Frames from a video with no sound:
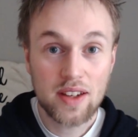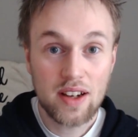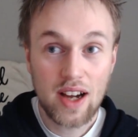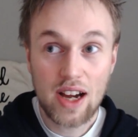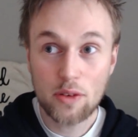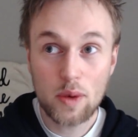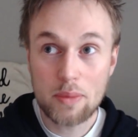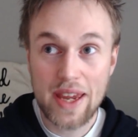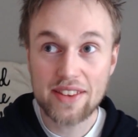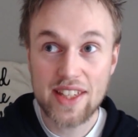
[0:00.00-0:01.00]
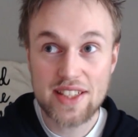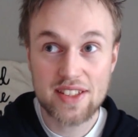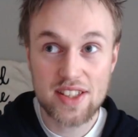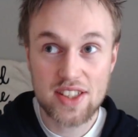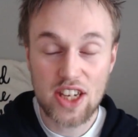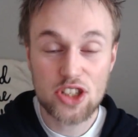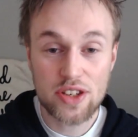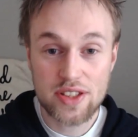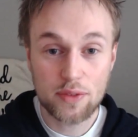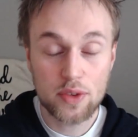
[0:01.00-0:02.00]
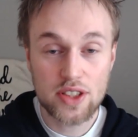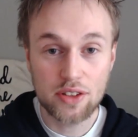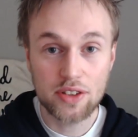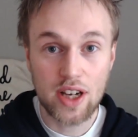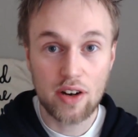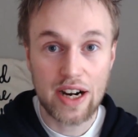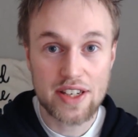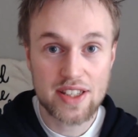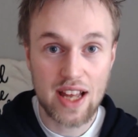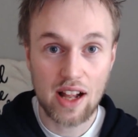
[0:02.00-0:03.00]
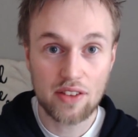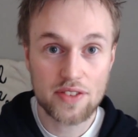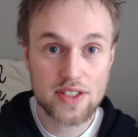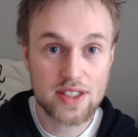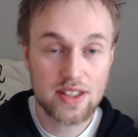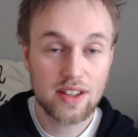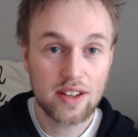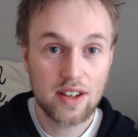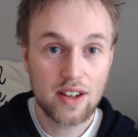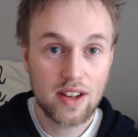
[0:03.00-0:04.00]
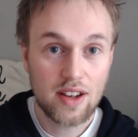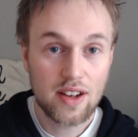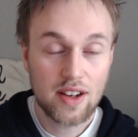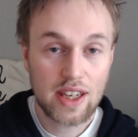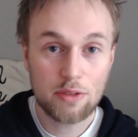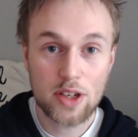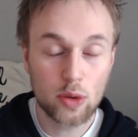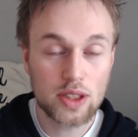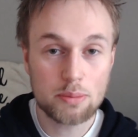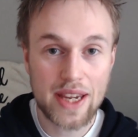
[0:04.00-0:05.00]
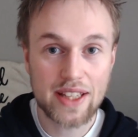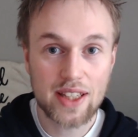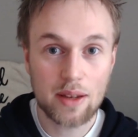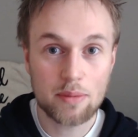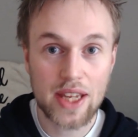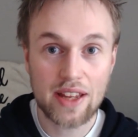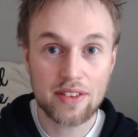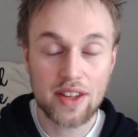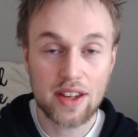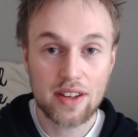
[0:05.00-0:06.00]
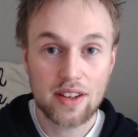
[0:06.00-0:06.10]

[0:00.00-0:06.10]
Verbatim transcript: How can we make these decisions if we don't know ourselves? Can we only make them then